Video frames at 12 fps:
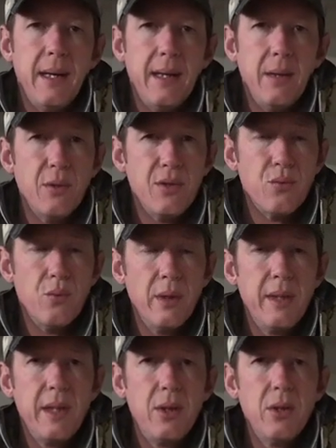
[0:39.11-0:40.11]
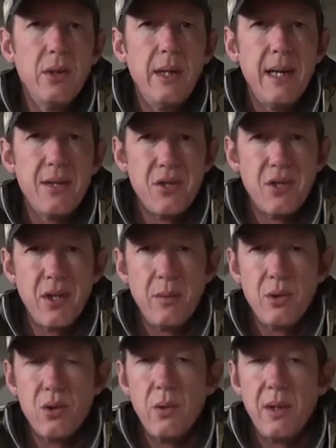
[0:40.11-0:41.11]
and it was really good as the sun
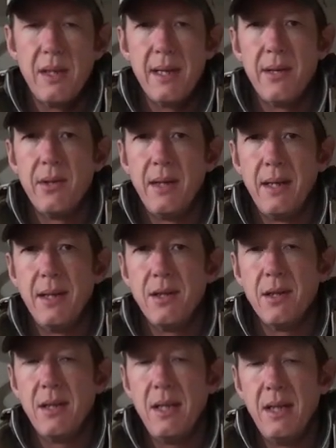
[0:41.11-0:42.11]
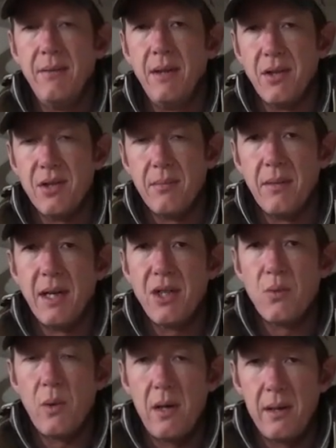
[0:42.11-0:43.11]
was going down and into the evening. Some
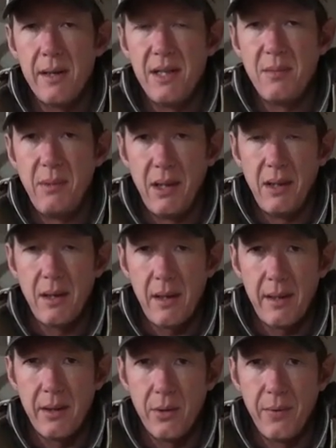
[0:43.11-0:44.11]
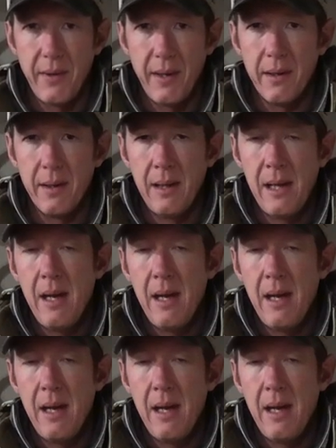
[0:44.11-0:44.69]
nice walleyes being caught out there.